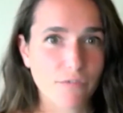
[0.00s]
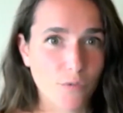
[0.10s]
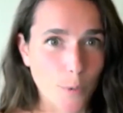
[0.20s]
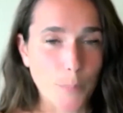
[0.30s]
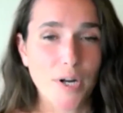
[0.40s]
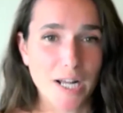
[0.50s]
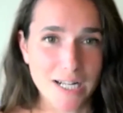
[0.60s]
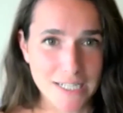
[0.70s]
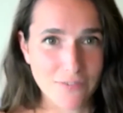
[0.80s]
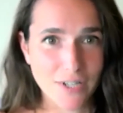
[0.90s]
for
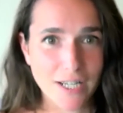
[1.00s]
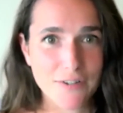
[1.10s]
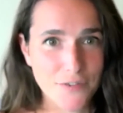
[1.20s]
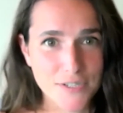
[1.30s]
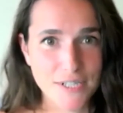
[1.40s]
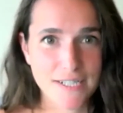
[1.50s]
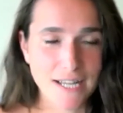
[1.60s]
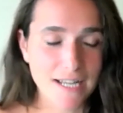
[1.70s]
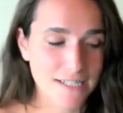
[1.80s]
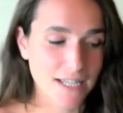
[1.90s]
productivity and for
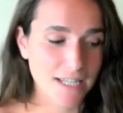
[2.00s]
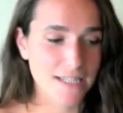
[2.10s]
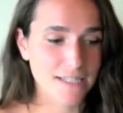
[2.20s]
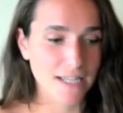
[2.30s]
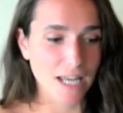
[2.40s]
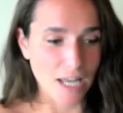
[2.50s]
success is